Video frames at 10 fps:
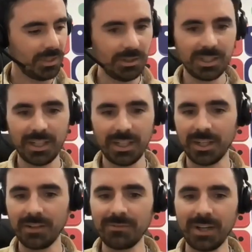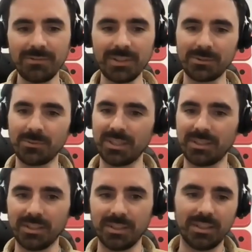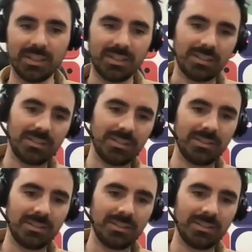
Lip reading: Okay, I think we can